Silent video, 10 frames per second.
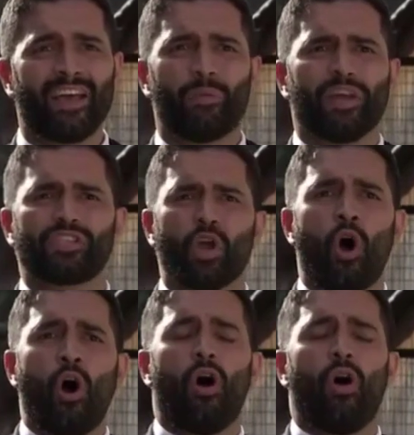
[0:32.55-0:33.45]
Anyway, it's
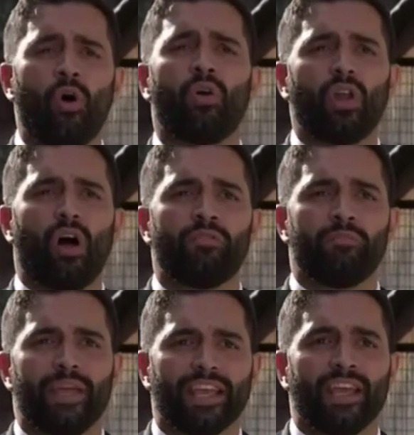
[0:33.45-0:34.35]
all
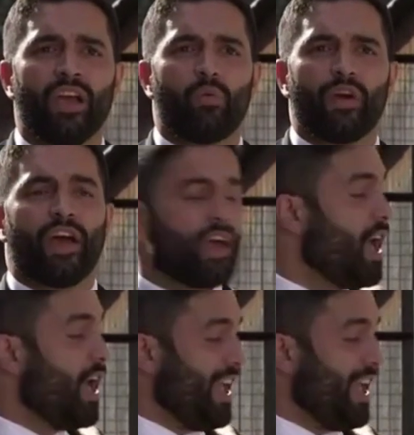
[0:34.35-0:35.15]
on me whether